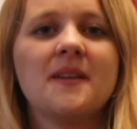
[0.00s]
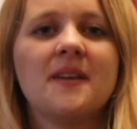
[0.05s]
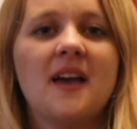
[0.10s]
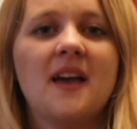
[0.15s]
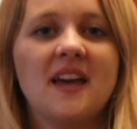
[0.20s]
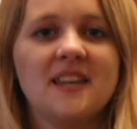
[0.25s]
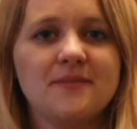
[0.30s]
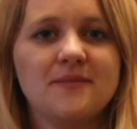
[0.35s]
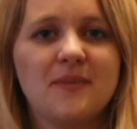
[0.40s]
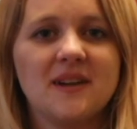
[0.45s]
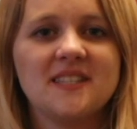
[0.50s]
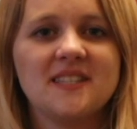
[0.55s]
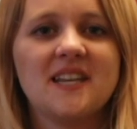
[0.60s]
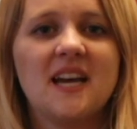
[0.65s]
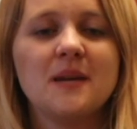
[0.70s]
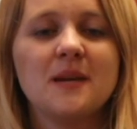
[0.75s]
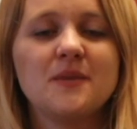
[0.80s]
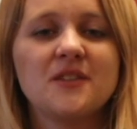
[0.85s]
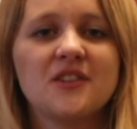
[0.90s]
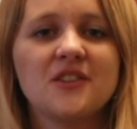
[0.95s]
And my
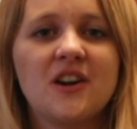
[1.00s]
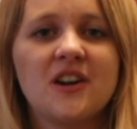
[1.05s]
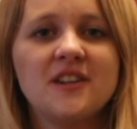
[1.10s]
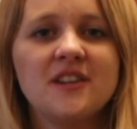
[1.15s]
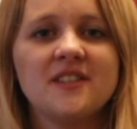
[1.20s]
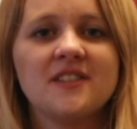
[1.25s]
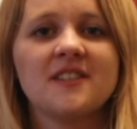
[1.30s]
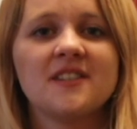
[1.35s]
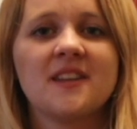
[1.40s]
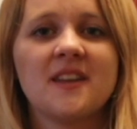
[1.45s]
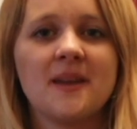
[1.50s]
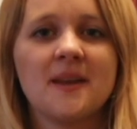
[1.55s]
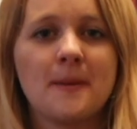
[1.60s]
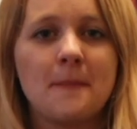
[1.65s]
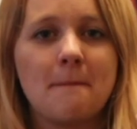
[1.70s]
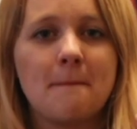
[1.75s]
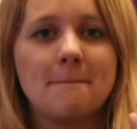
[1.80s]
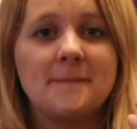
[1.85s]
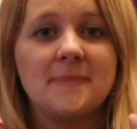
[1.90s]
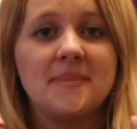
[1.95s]
time starts
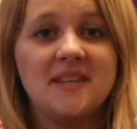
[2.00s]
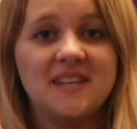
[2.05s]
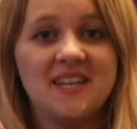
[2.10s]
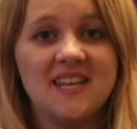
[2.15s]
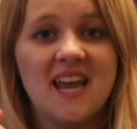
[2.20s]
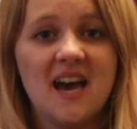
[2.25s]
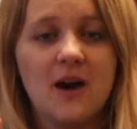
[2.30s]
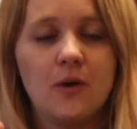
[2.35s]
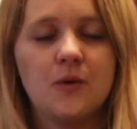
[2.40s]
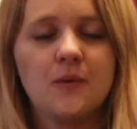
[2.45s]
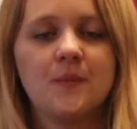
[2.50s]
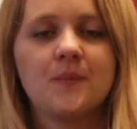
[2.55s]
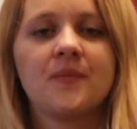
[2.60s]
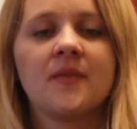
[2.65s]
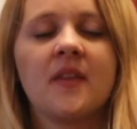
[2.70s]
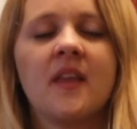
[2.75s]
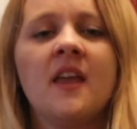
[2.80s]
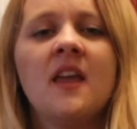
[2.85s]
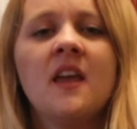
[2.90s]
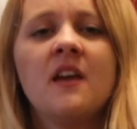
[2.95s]
now.
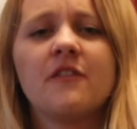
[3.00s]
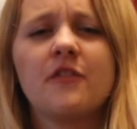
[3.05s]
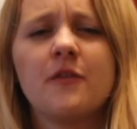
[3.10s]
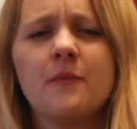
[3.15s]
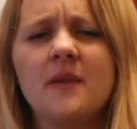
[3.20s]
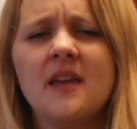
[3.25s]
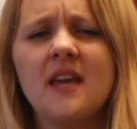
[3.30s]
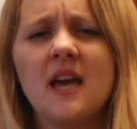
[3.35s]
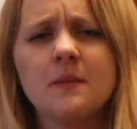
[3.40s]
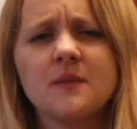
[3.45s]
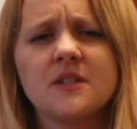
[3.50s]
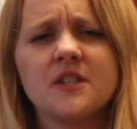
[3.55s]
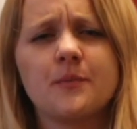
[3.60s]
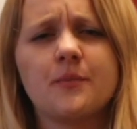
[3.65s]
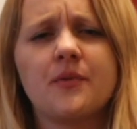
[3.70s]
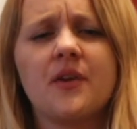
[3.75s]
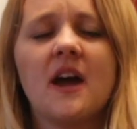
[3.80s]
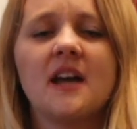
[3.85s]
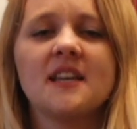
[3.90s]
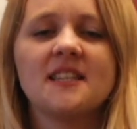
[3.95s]
For me, I'm
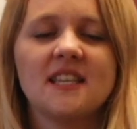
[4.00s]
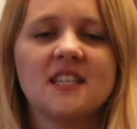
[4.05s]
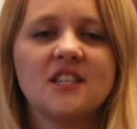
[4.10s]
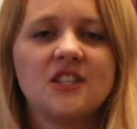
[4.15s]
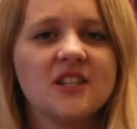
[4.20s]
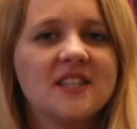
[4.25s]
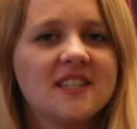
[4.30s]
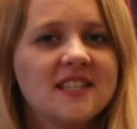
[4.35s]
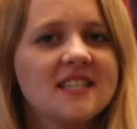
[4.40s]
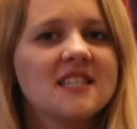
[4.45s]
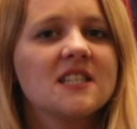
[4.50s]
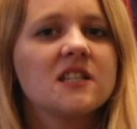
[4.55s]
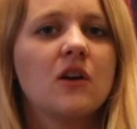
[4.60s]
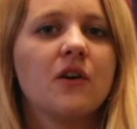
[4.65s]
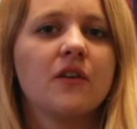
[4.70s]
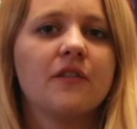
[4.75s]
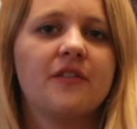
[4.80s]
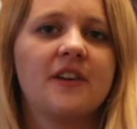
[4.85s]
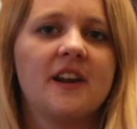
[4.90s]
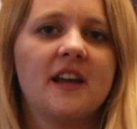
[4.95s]
surprised it took this
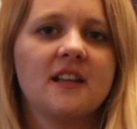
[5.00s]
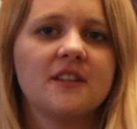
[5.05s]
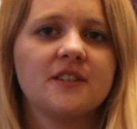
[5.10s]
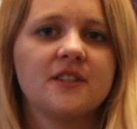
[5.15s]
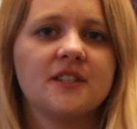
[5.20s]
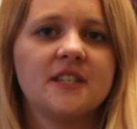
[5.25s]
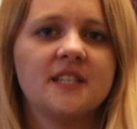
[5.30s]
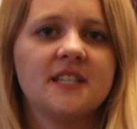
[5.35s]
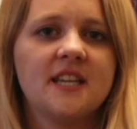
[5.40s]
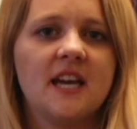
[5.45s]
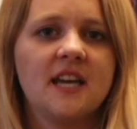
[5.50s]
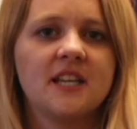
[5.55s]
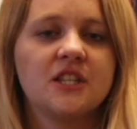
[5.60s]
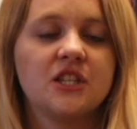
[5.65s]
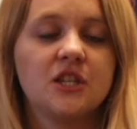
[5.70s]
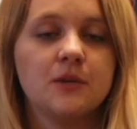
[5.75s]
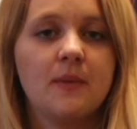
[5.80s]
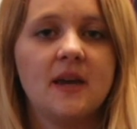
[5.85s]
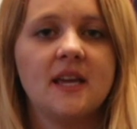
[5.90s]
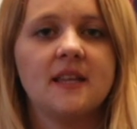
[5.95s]
long for Real Sociedad
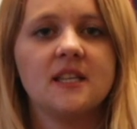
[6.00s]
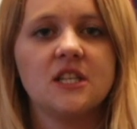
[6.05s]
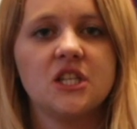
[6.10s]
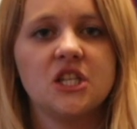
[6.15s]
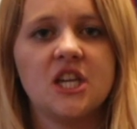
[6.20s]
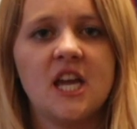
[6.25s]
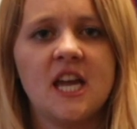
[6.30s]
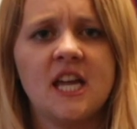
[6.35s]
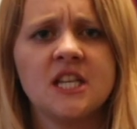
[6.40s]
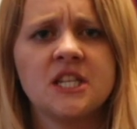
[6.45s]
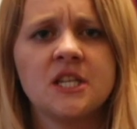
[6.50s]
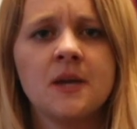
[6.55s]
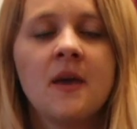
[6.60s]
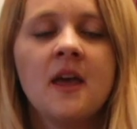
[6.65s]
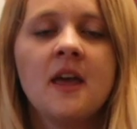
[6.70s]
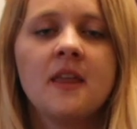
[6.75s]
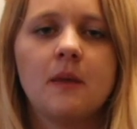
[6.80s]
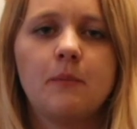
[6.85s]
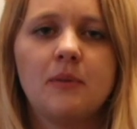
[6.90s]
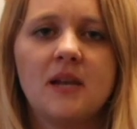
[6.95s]
to make the change.
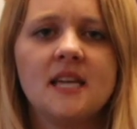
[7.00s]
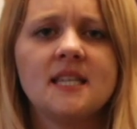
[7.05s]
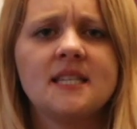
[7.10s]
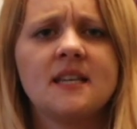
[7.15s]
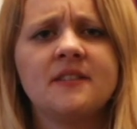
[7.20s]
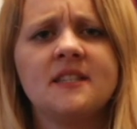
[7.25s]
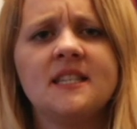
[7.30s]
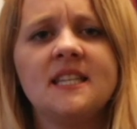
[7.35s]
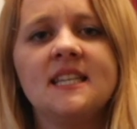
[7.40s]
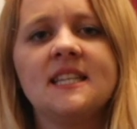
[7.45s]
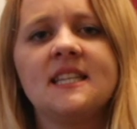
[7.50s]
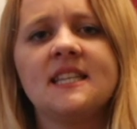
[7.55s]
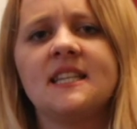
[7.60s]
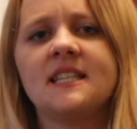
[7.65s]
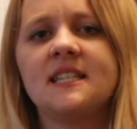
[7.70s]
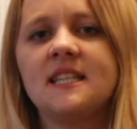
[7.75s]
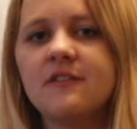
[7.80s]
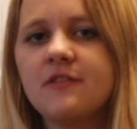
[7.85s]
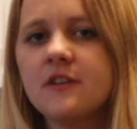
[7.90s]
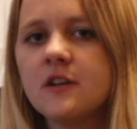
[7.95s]
The players had needed a
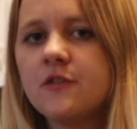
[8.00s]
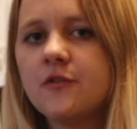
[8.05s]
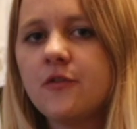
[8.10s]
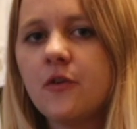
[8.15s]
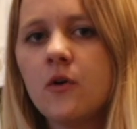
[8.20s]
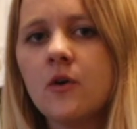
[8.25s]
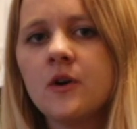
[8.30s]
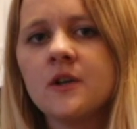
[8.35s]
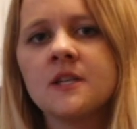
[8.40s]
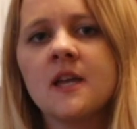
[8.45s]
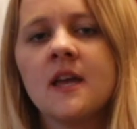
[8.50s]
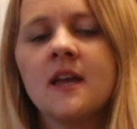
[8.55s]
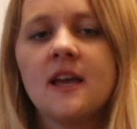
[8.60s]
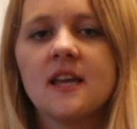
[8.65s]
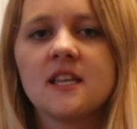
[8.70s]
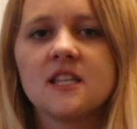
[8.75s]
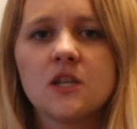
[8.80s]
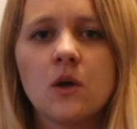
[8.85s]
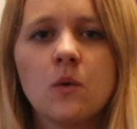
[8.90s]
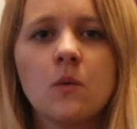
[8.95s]
different voice
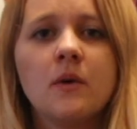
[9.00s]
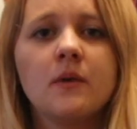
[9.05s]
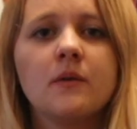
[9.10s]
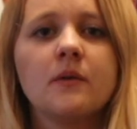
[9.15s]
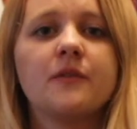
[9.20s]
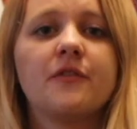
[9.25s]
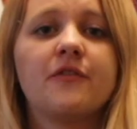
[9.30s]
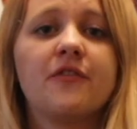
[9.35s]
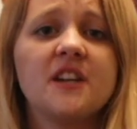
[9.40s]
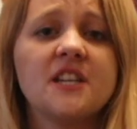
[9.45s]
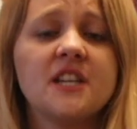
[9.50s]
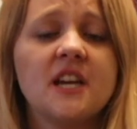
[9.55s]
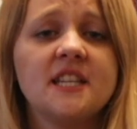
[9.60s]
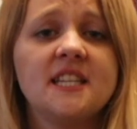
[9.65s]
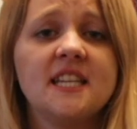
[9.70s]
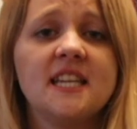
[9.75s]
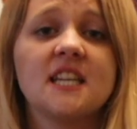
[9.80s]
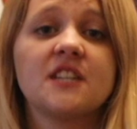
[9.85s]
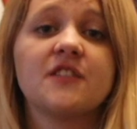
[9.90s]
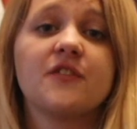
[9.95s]
and someone with fresh
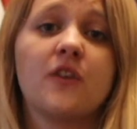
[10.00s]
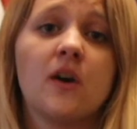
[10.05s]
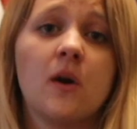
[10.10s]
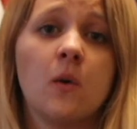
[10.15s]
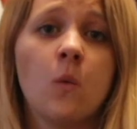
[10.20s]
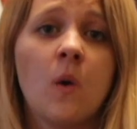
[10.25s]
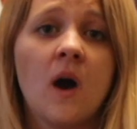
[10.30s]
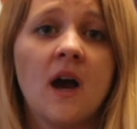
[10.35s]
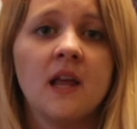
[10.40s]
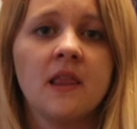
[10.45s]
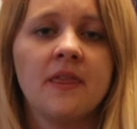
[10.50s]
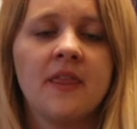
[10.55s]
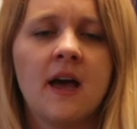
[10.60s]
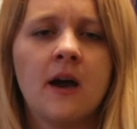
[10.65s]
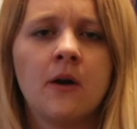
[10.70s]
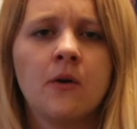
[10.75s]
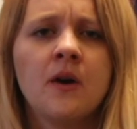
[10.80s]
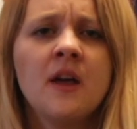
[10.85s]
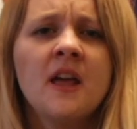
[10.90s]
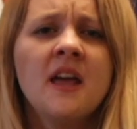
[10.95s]
ideas for a while
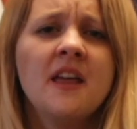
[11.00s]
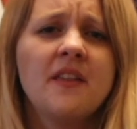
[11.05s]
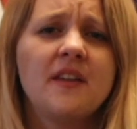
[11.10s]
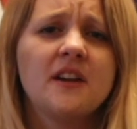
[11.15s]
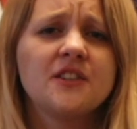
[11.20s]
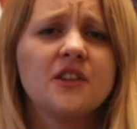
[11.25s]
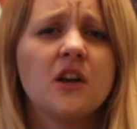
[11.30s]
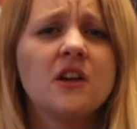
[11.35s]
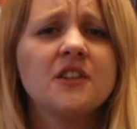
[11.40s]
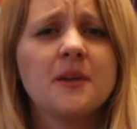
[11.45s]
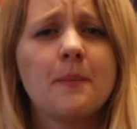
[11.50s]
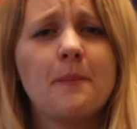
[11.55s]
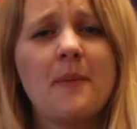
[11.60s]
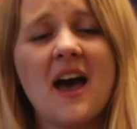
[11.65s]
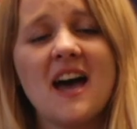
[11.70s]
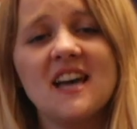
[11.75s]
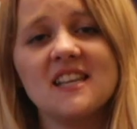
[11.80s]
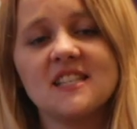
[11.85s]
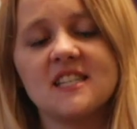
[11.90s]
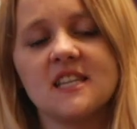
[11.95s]
now. There's also a
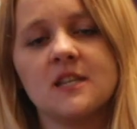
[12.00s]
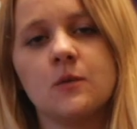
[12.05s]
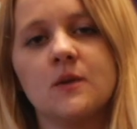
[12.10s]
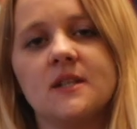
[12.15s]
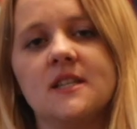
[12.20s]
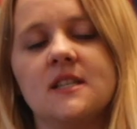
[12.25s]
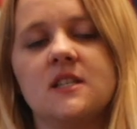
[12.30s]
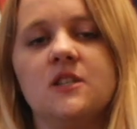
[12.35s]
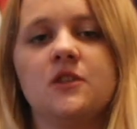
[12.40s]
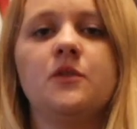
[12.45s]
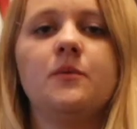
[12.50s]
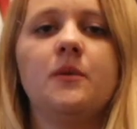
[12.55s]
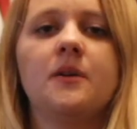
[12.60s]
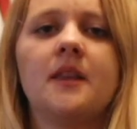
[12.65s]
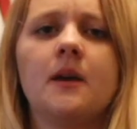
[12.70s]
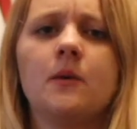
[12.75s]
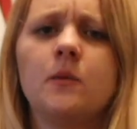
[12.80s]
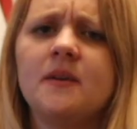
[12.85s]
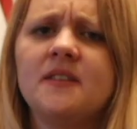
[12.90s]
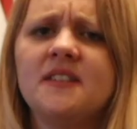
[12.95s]
pattern with Eusebio
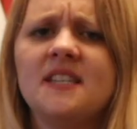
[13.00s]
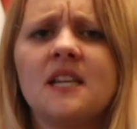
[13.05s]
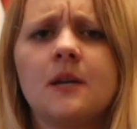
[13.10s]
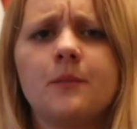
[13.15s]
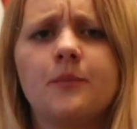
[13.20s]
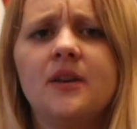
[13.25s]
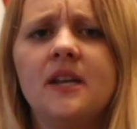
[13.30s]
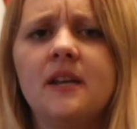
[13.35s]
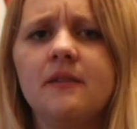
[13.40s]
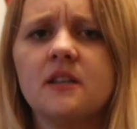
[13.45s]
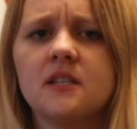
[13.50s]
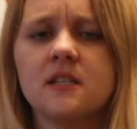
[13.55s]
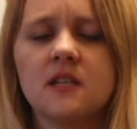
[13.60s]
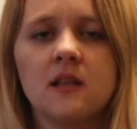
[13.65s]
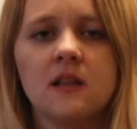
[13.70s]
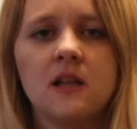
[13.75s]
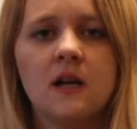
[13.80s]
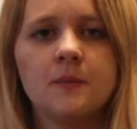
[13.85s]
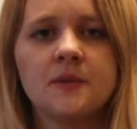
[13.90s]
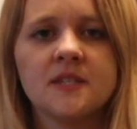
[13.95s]
that we've seen at previous
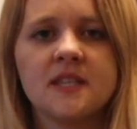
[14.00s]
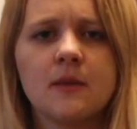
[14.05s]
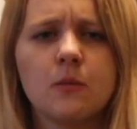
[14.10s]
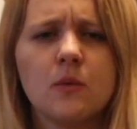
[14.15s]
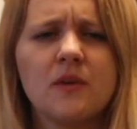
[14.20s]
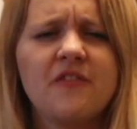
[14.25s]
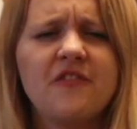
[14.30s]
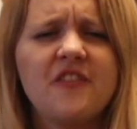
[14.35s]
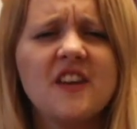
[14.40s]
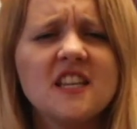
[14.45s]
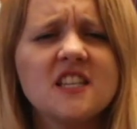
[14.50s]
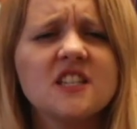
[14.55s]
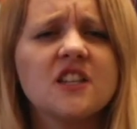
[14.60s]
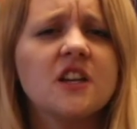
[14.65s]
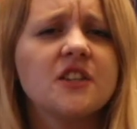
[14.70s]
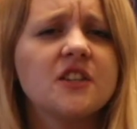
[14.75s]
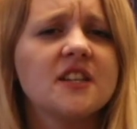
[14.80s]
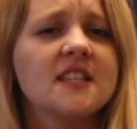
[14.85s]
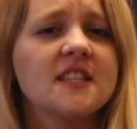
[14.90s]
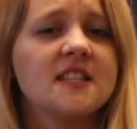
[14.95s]
clubs, that when things
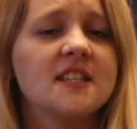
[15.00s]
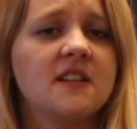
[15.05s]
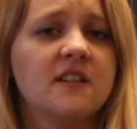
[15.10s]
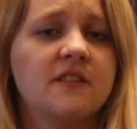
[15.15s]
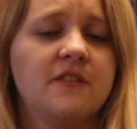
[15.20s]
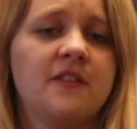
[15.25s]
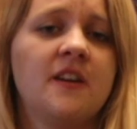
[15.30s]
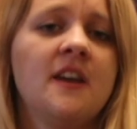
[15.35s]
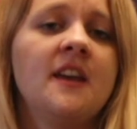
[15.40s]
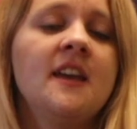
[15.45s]
start to get tough,